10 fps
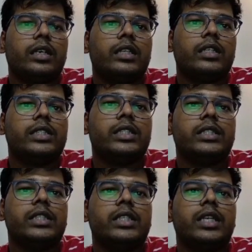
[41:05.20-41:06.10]
call this
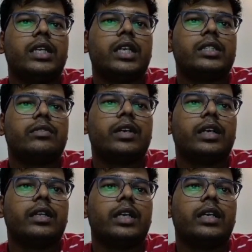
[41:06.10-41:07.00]
decision tree
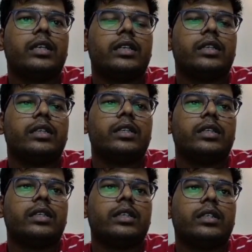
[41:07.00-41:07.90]
classifier, and
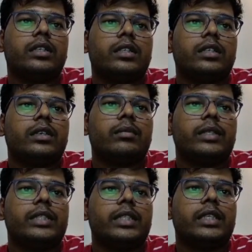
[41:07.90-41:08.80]

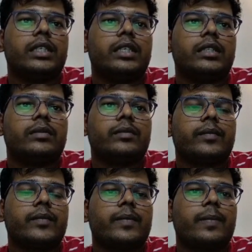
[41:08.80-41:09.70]
basically
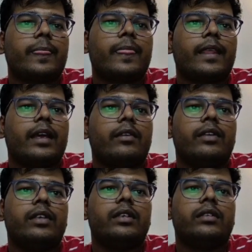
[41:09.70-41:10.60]

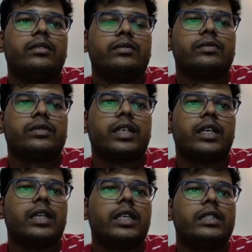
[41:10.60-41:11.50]
we'll
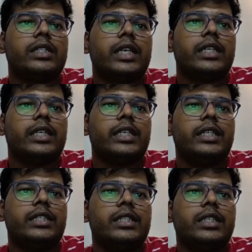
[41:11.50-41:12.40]
call it as
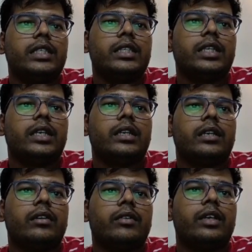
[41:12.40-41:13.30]
DTC.
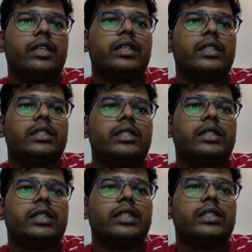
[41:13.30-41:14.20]
Then we'll run
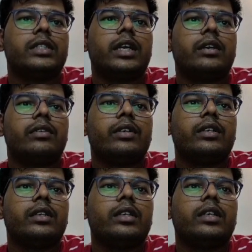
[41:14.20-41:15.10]
this DTC.fit